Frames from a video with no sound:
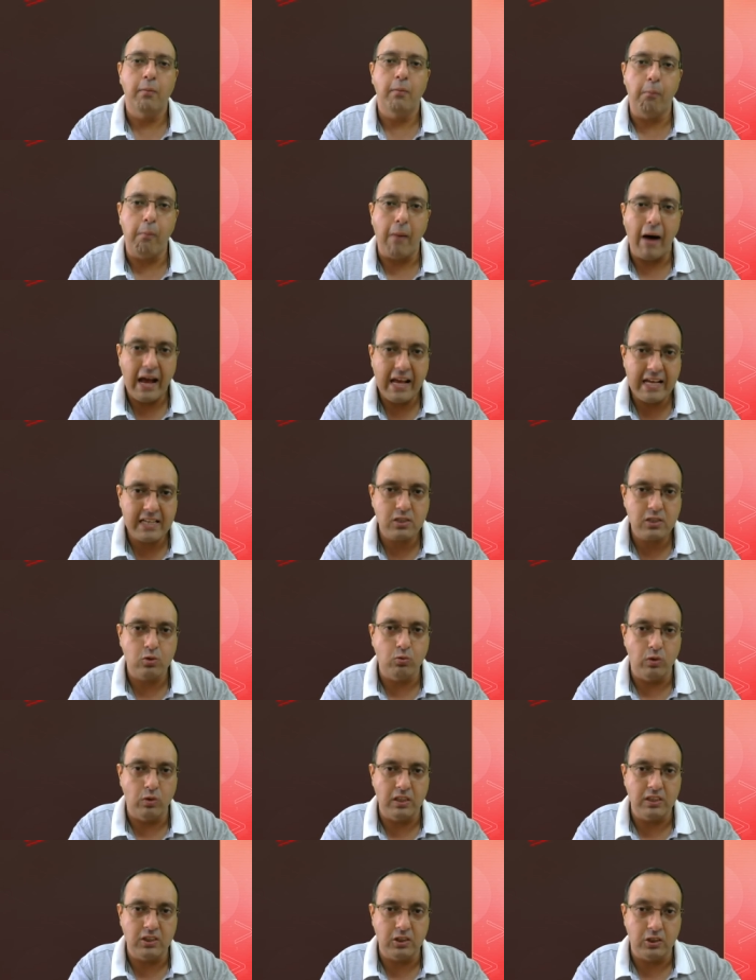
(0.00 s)
bias
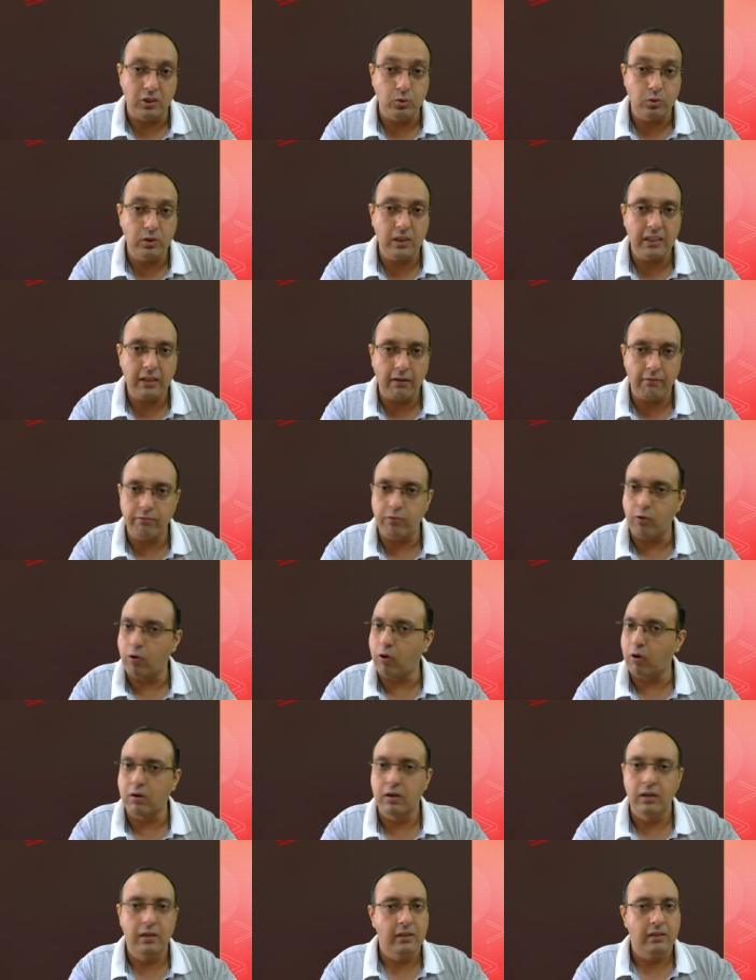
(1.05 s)
towards using them
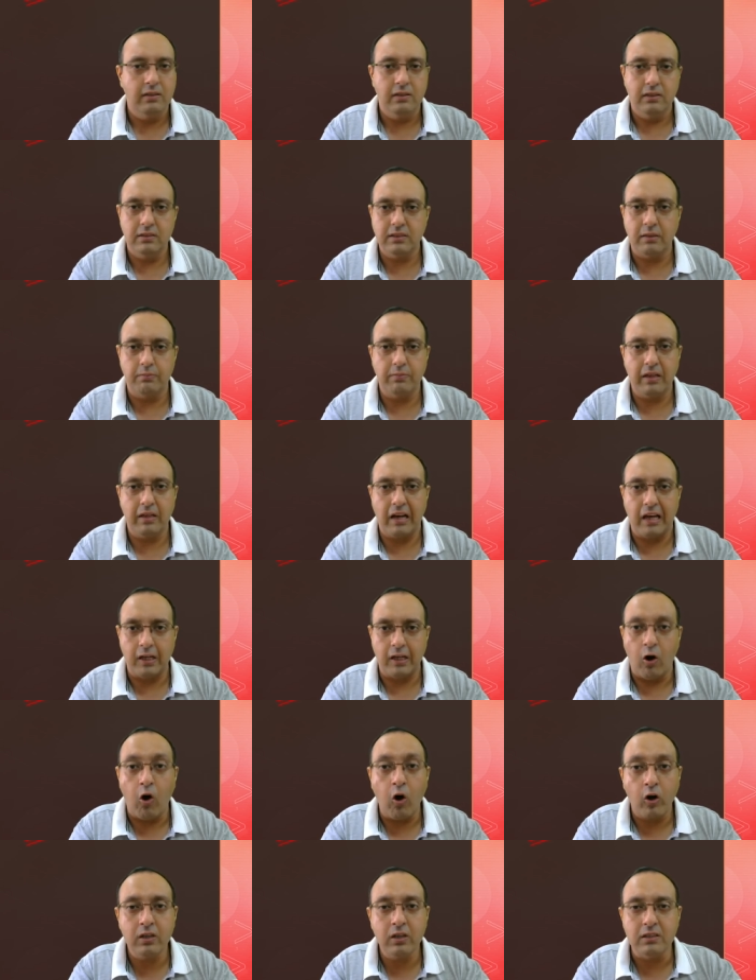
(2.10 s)
for something like
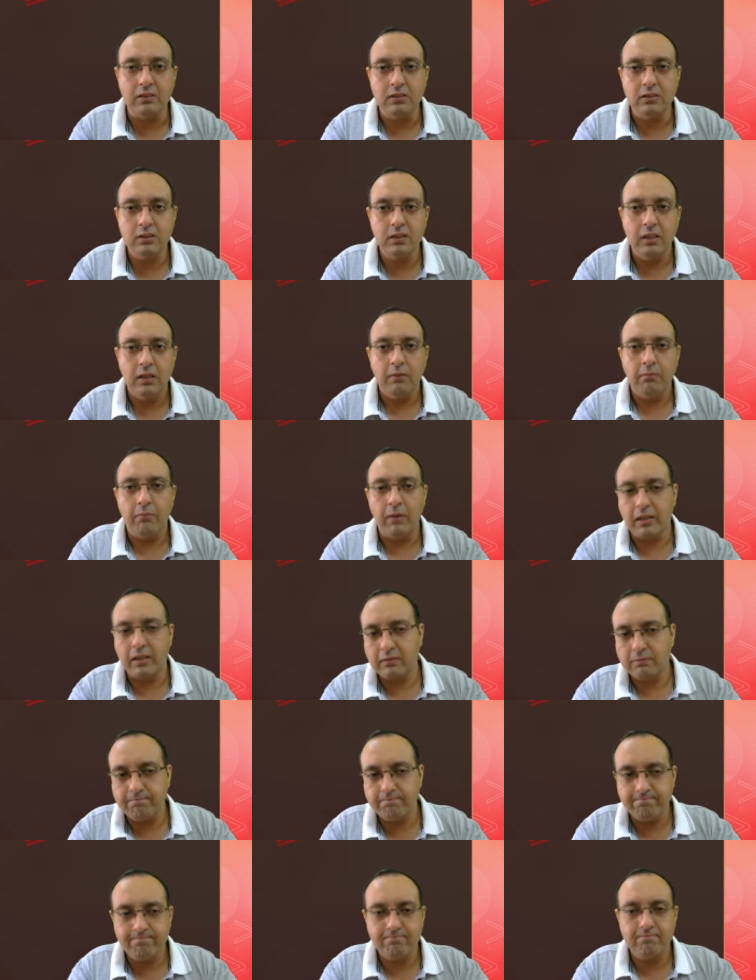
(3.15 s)
organs. But
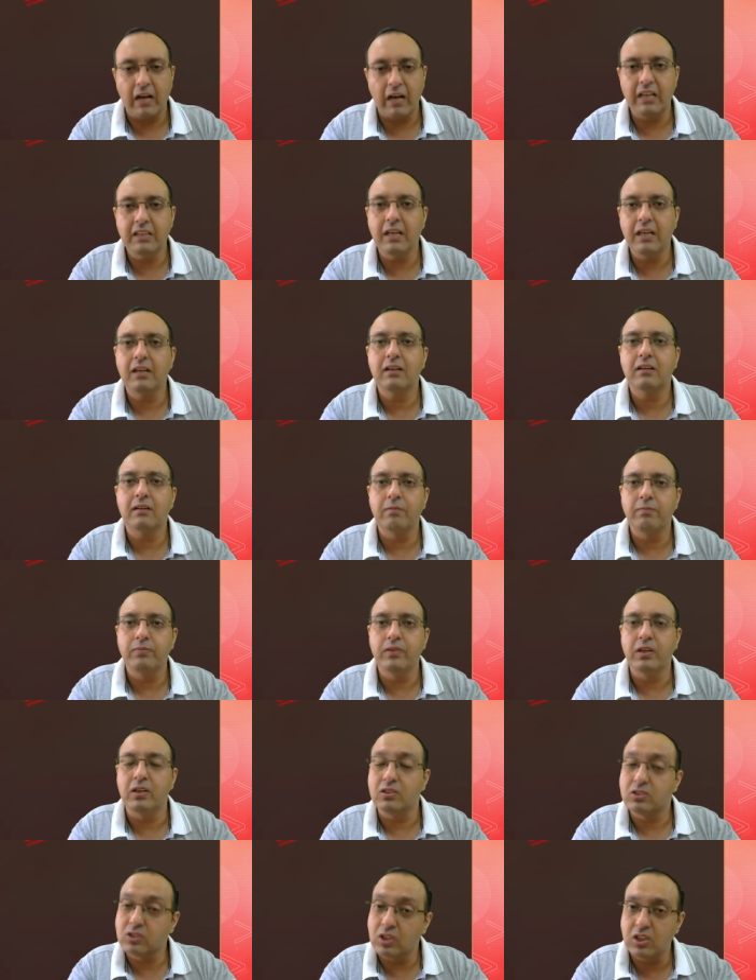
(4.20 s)
I think the
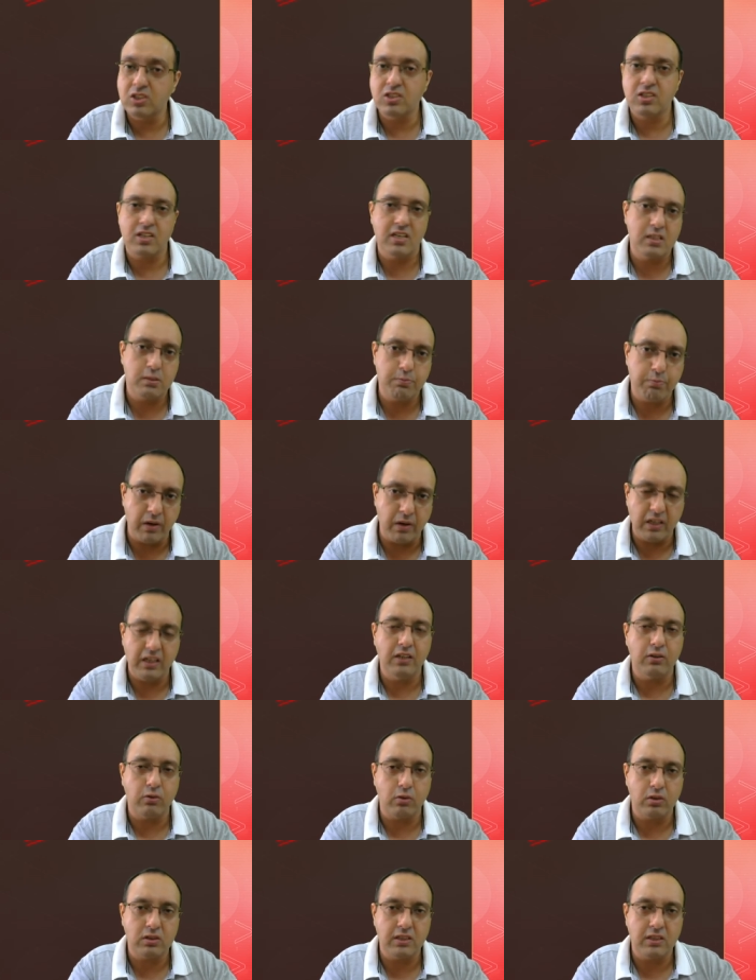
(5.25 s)
research is pretty
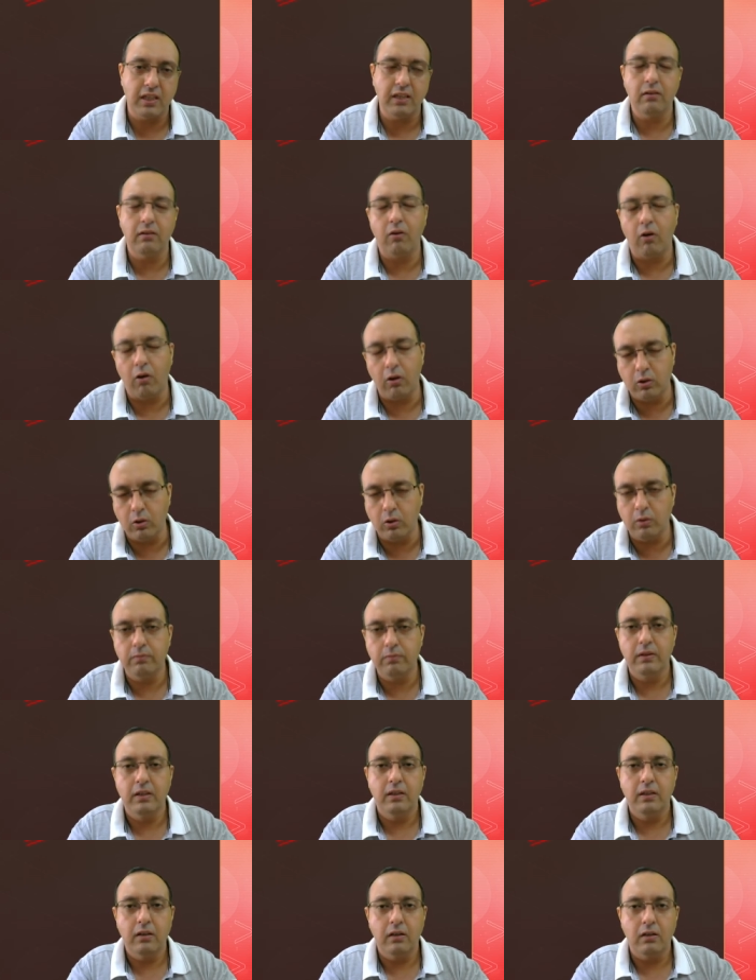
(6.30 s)
interesting, although
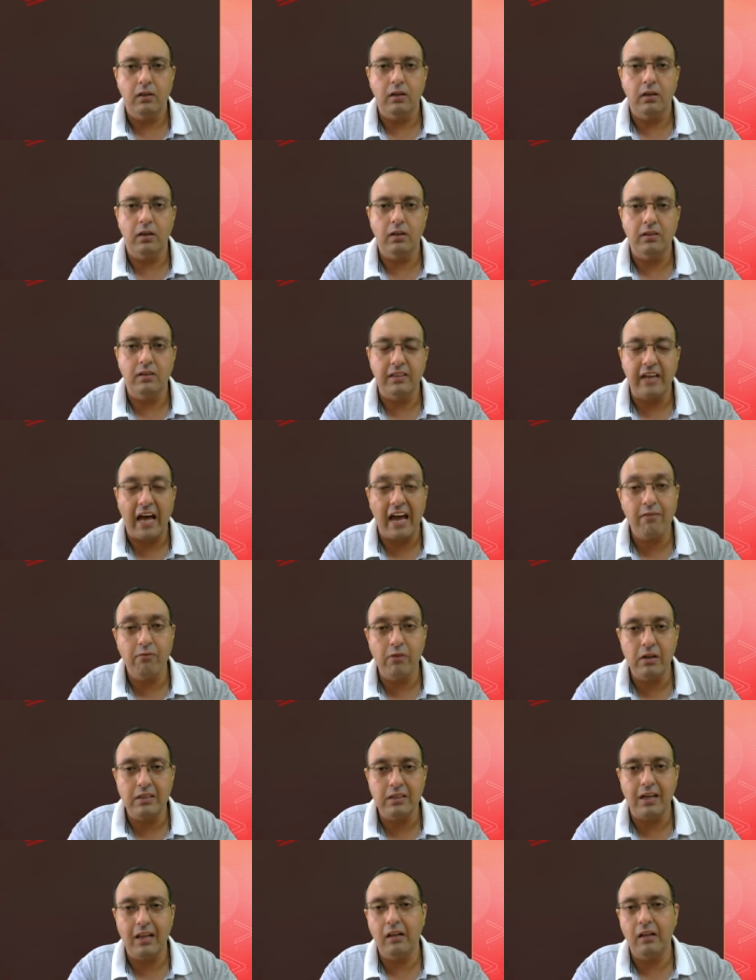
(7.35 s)
the time
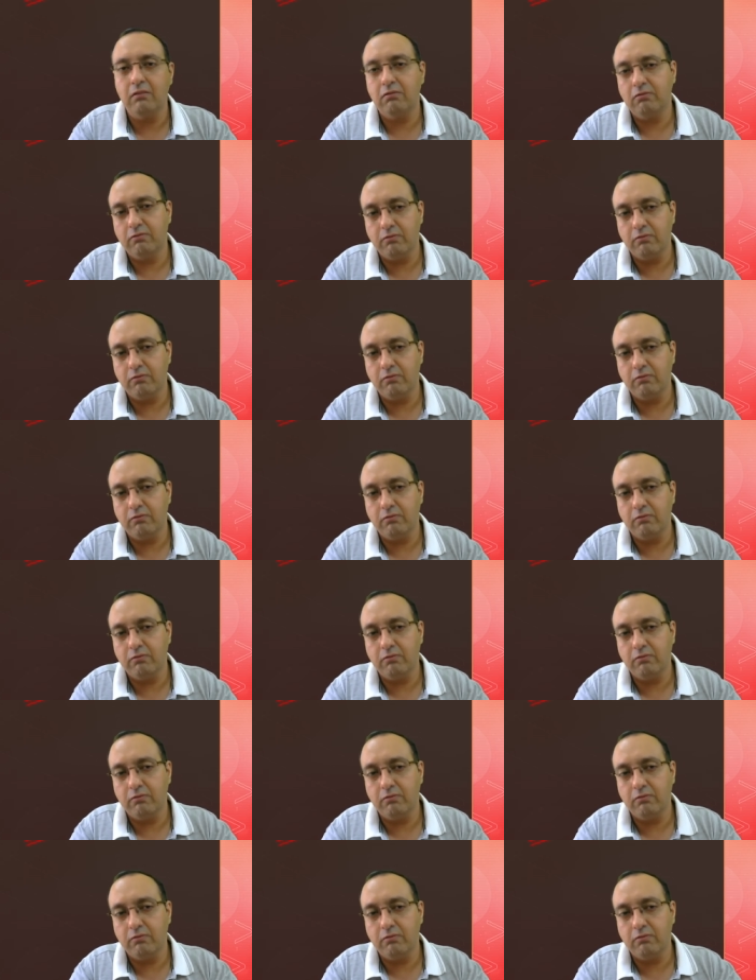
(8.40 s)
will tell